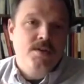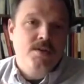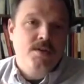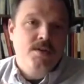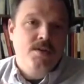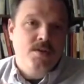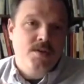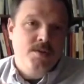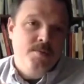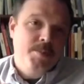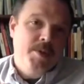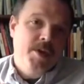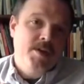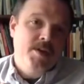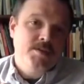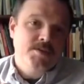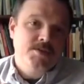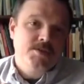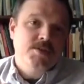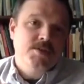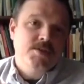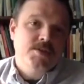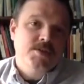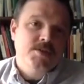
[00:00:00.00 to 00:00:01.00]
or the
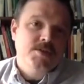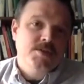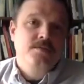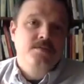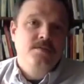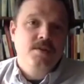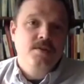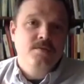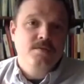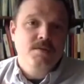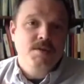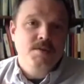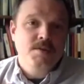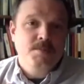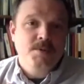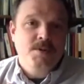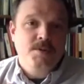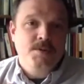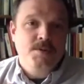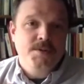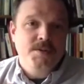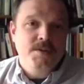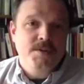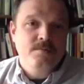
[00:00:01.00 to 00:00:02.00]
bandsaw and
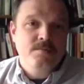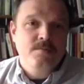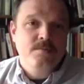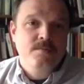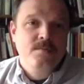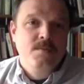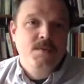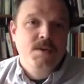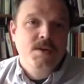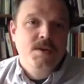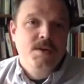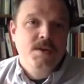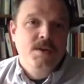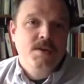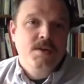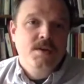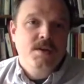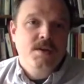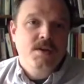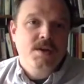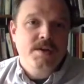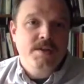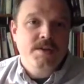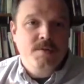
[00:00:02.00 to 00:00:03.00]
rebuild them
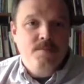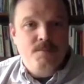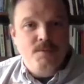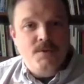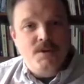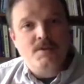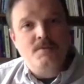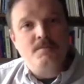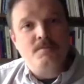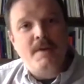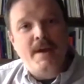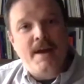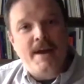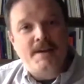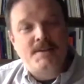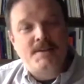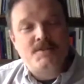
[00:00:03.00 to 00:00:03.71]
and then bring them back.